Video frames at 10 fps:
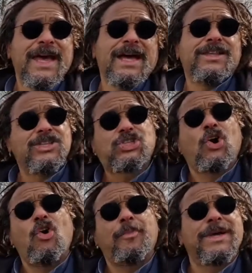and at the
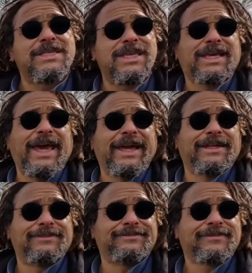top is the
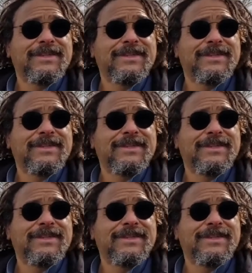king,